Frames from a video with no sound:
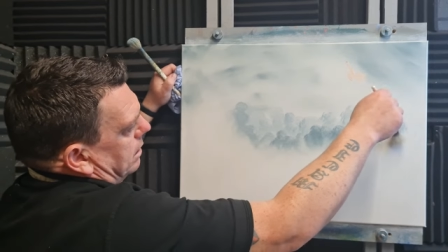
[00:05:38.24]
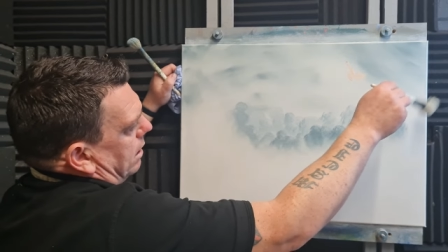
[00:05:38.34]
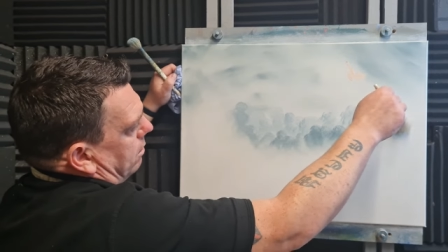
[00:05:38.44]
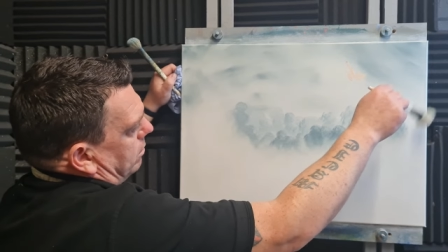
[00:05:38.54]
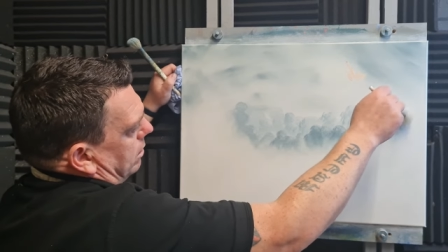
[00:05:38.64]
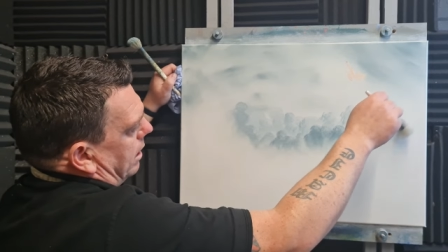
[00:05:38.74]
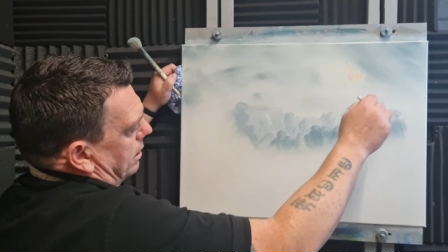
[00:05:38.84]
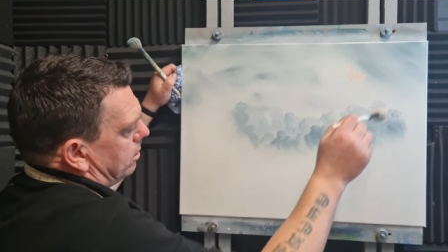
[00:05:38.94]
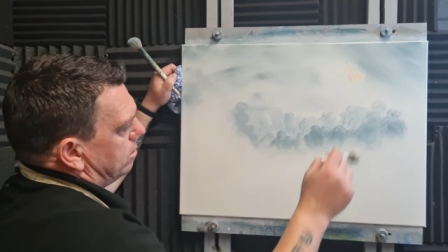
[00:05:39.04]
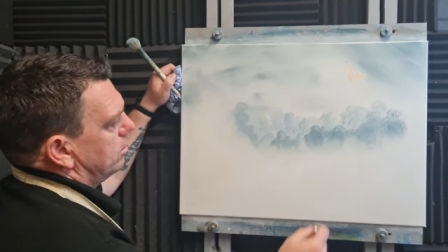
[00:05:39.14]
And we'll add
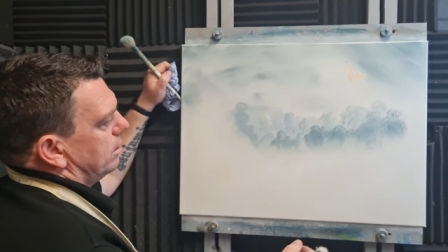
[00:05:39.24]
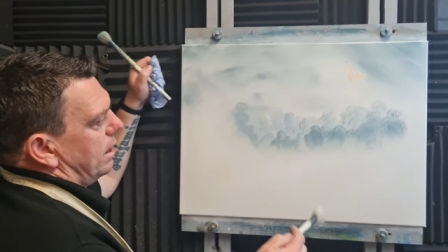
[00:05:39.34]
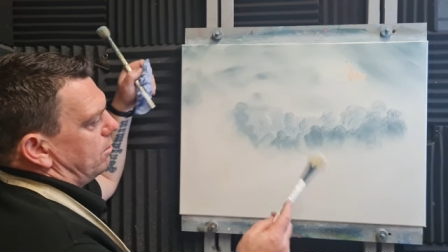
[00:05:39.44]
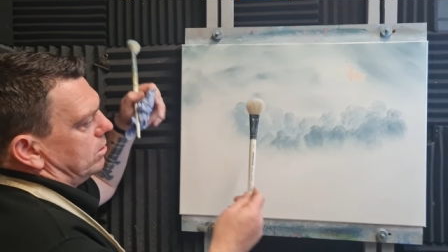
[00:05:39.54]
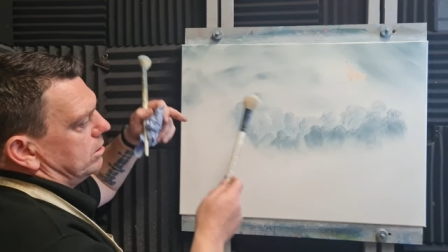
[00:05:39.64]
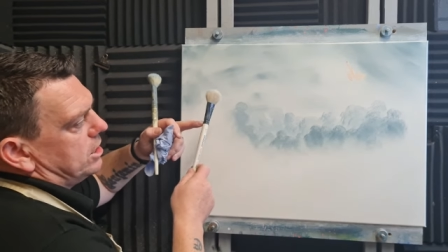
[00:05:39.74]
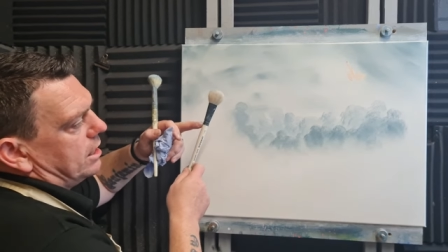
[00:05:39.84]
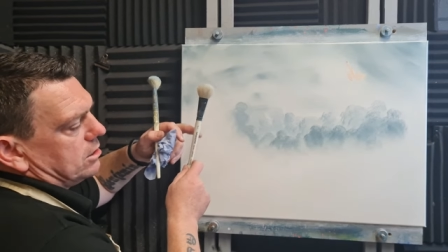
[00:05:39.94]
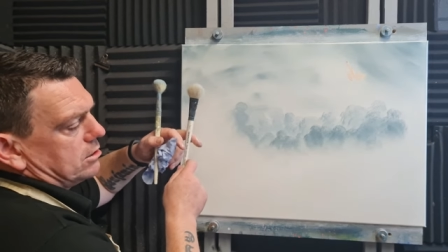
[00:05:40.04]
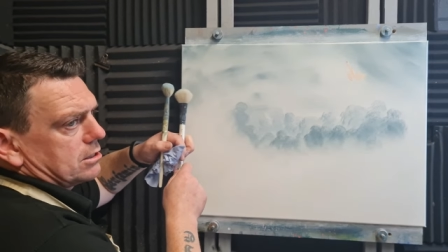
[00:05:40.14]
another layer. We're going to
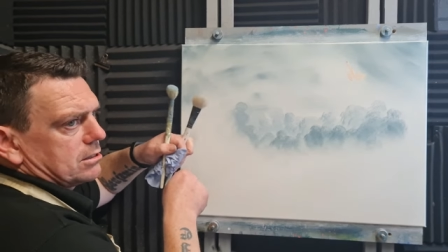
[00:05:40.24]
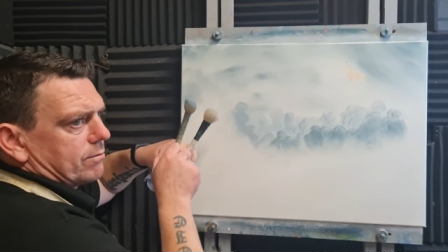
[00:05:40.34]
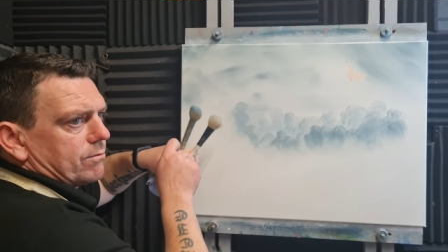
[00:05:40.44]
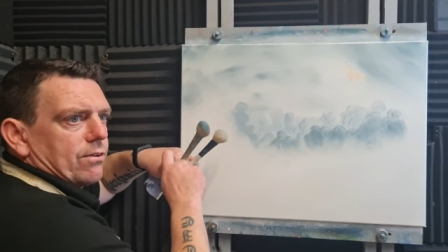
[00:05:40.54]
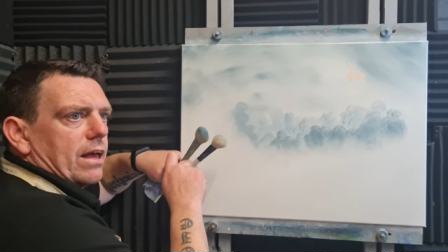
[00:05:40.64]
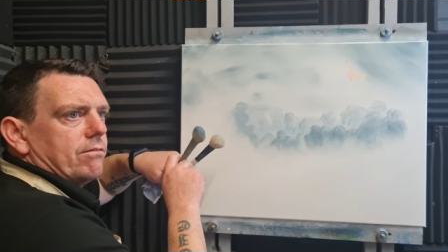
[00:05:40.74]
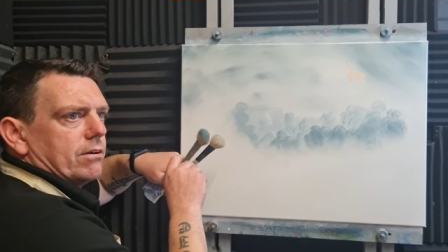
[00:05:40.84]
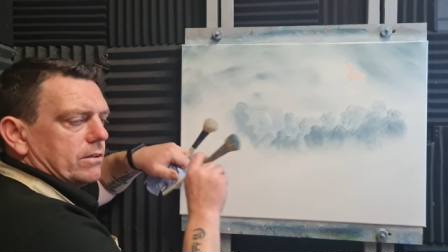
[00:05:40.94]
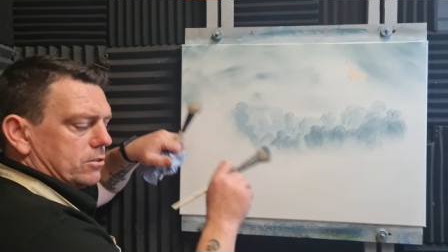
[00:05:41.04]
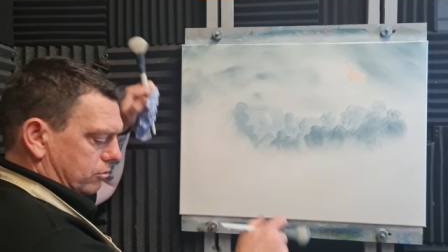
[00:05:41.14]
change the flavour
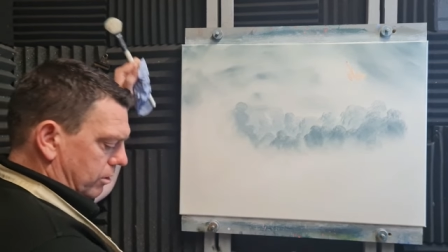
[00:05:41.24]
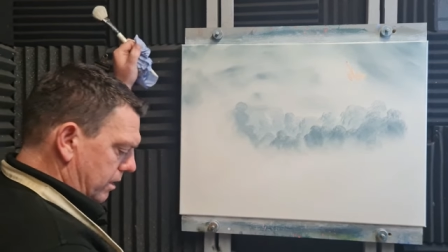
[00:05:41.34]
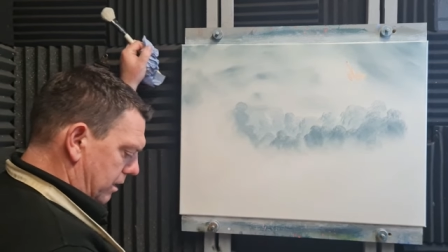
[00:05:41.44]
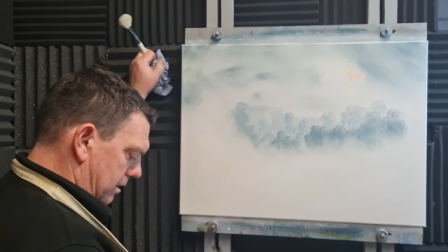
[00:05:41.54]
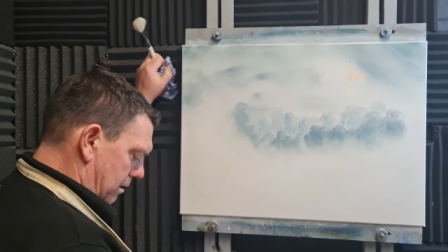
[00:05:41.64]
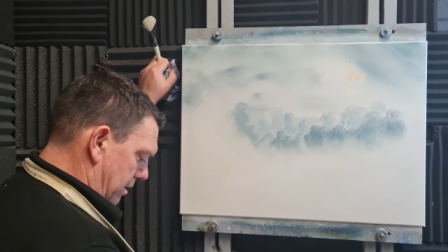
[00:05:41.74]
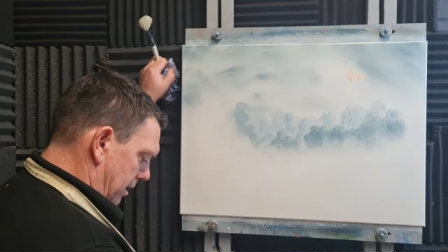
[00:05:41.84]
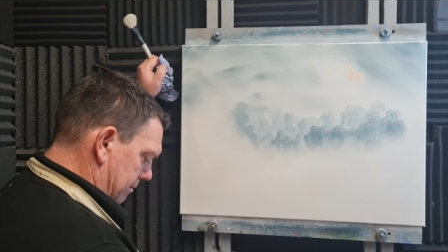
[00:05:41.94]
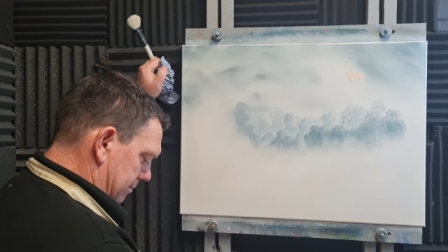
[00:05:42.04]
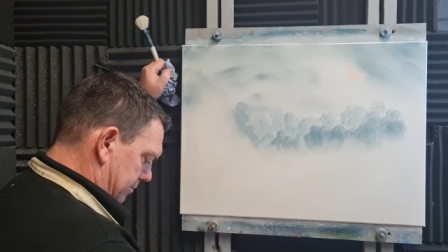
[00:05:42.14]
of the trees in a minute.